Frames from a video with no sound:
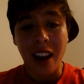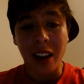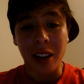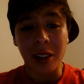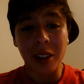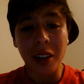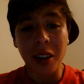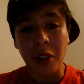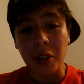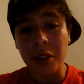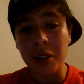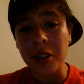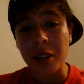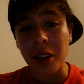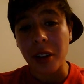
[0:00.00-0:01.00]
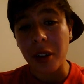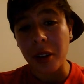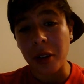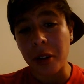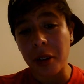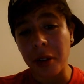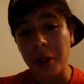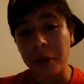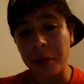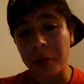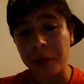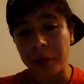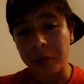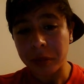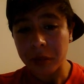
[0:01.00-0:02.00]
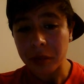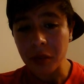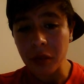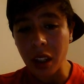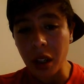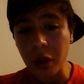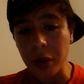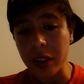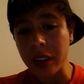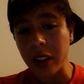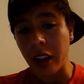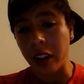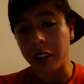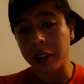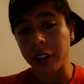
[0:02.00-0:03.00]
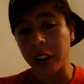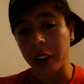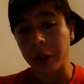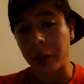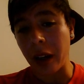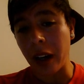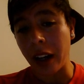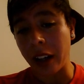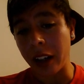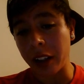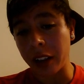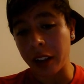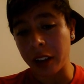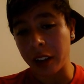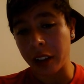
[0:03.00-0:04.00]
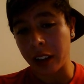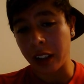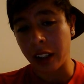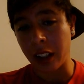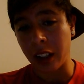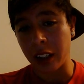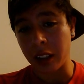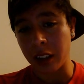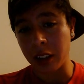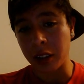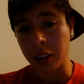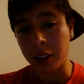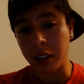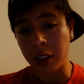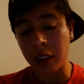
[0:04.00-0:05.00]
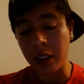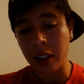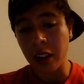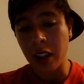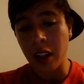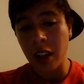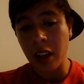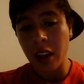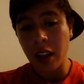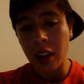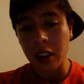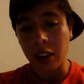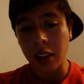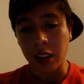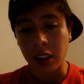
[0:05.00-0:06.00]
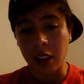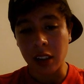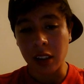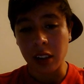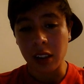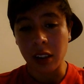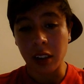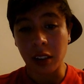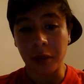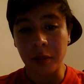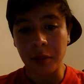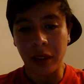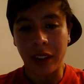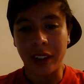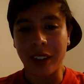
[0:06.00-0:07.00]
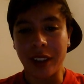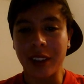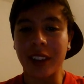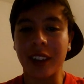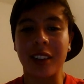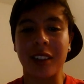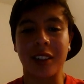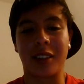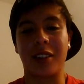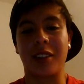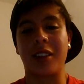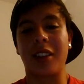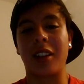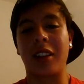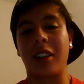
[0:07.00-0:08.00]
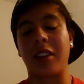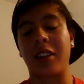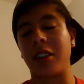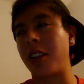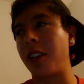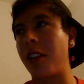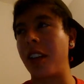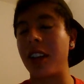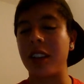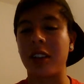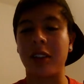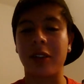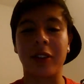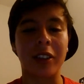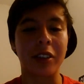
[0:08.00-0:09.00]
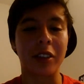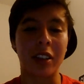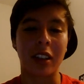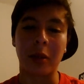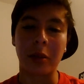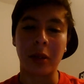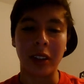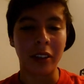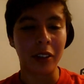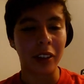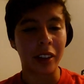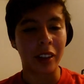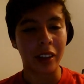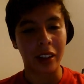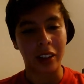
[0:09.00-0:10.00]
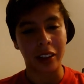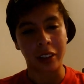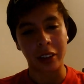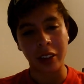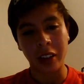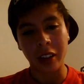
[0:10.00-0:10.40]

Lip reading: I don't know. So we talked for a while, and he listened, and you know, that's the first step in everything.